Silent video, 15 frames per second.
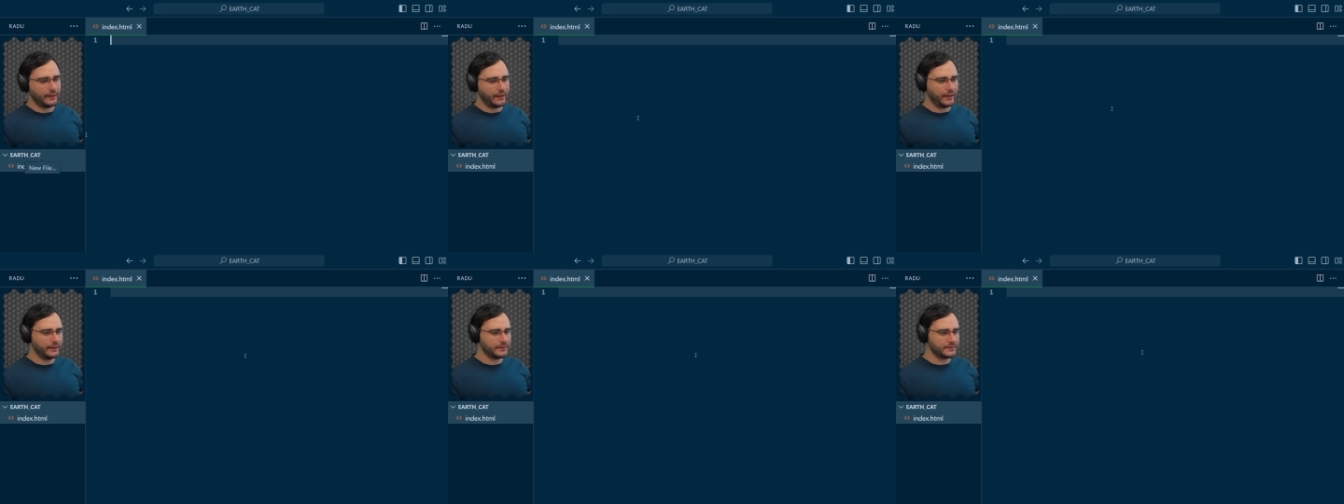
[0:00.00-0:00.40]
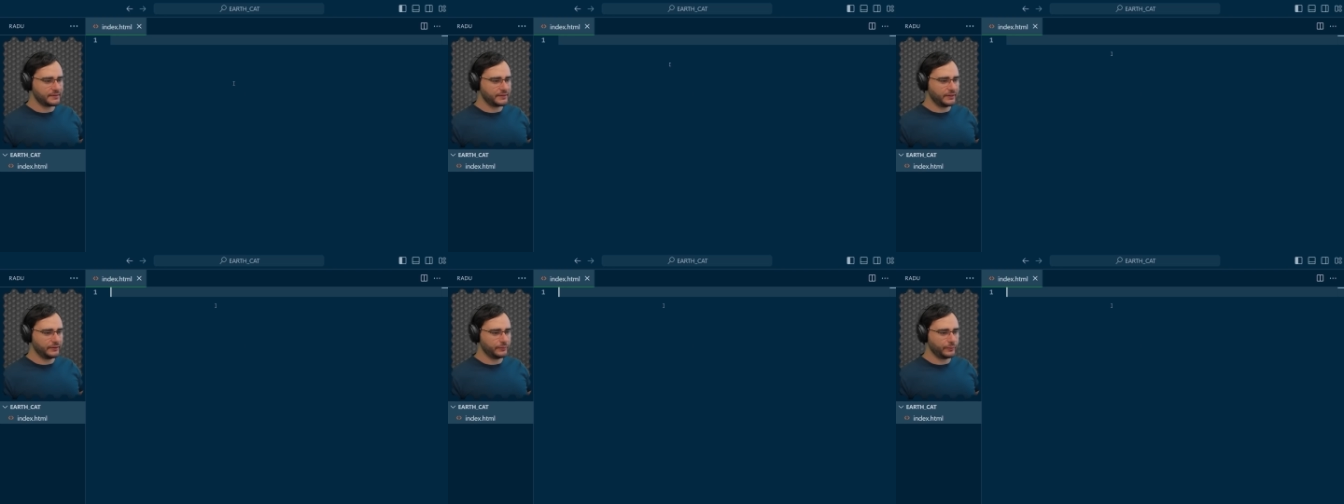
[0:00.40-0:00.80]
and
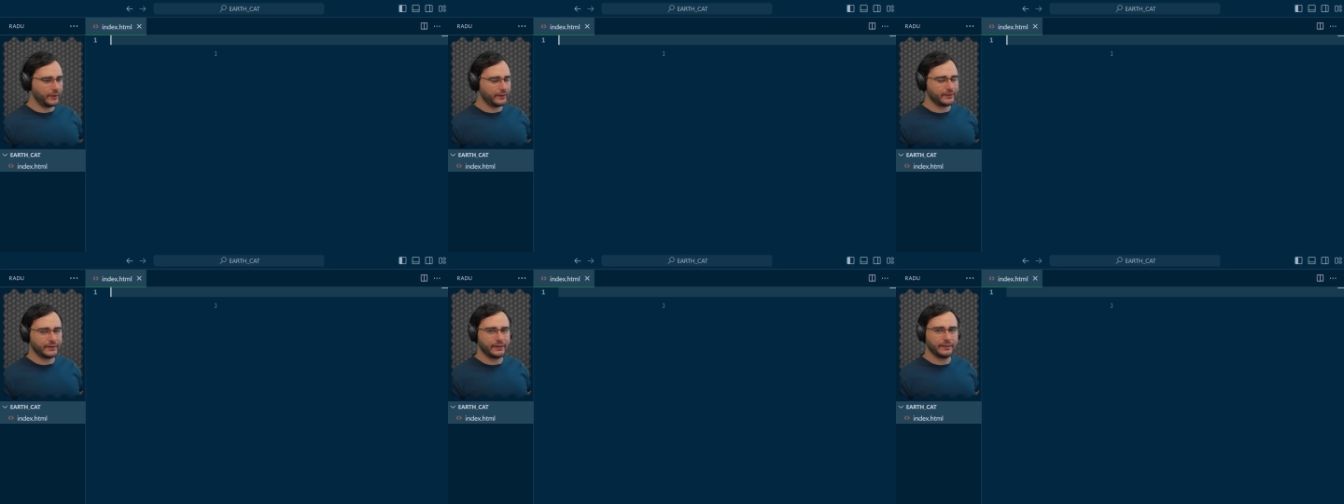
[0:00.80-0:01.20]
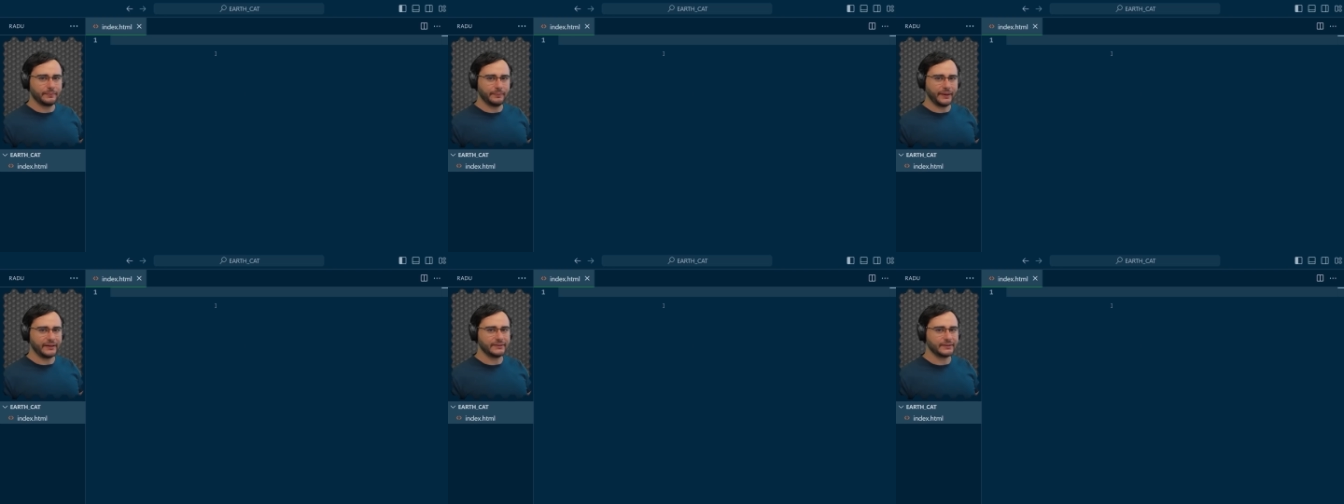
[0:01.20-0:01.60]
start
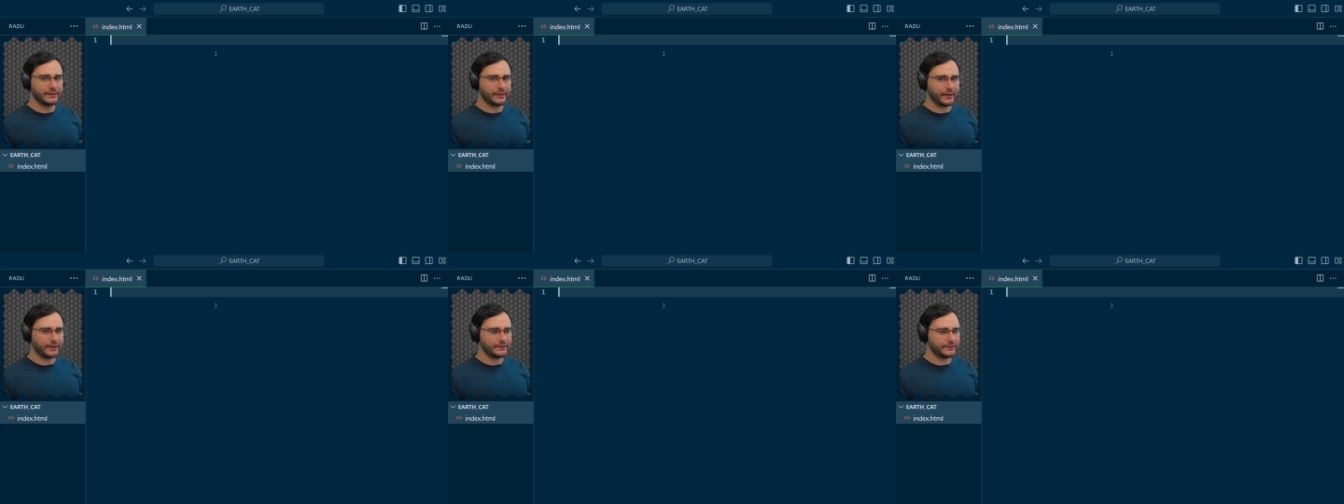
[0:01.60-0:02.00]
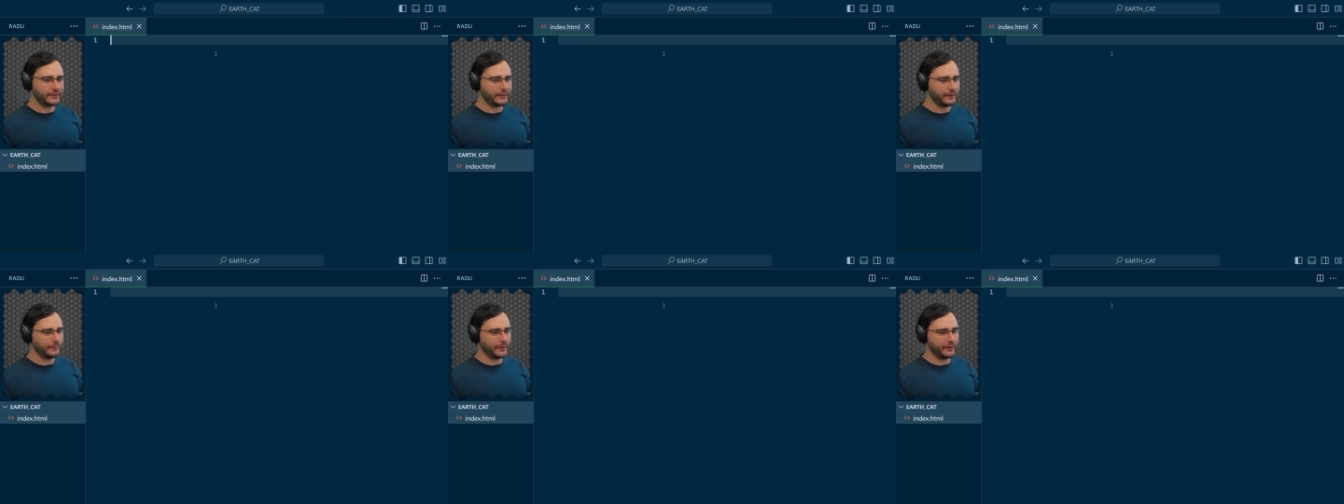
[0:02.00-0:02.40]
writing basic
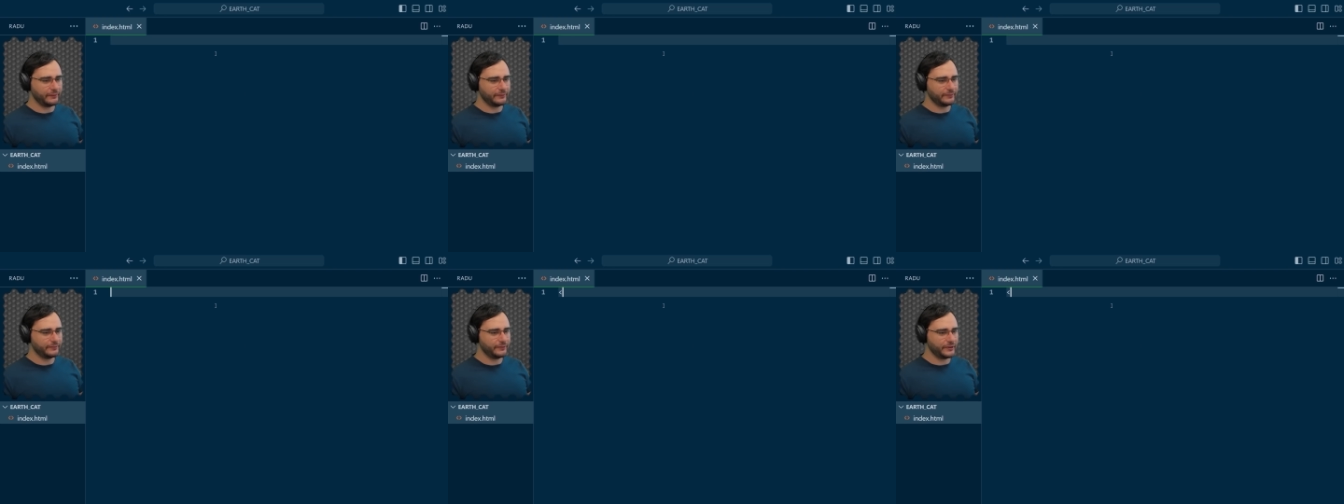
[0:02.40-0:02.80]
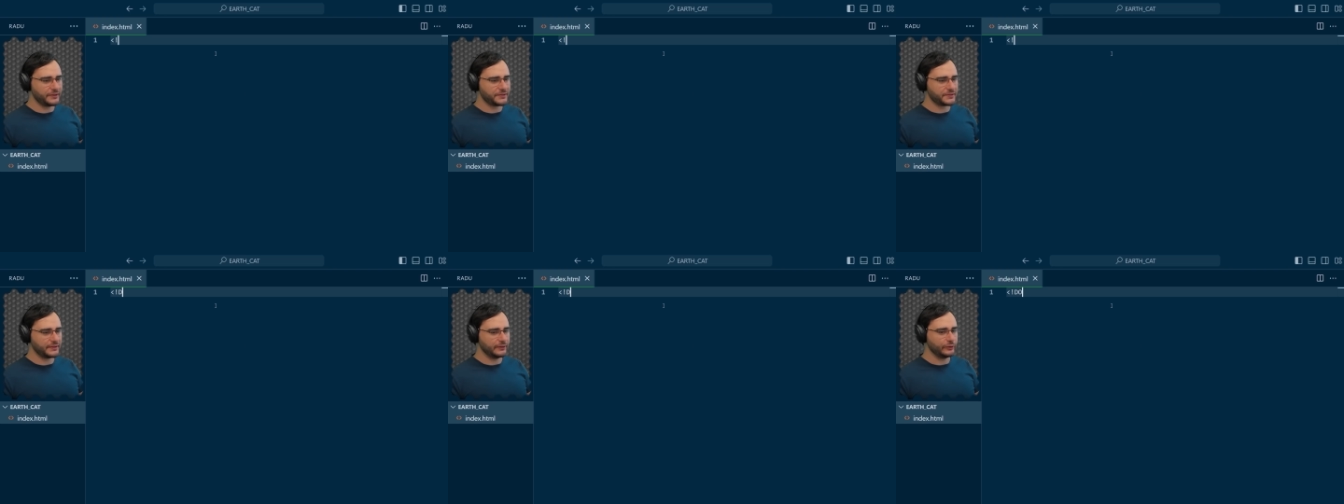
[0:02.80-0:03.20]
HTML.
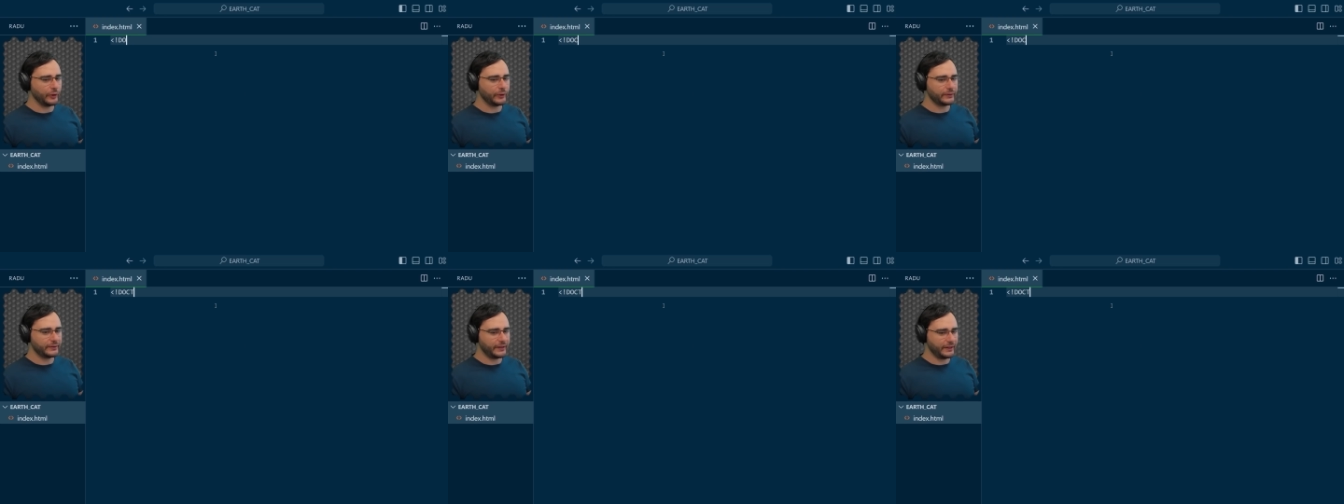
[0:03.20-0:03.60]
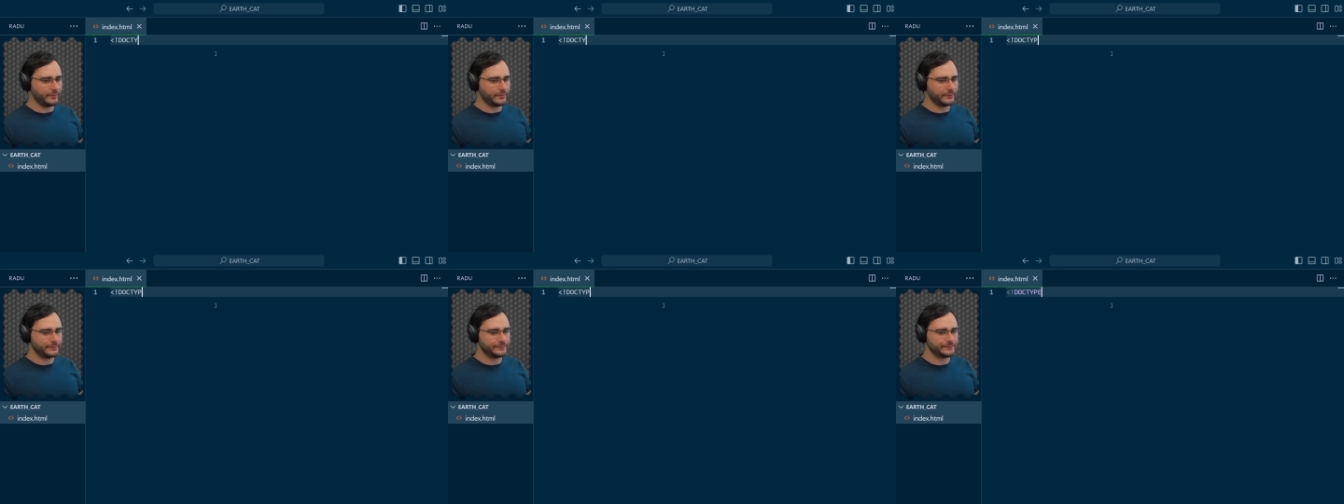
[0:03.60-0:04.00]
First the doc type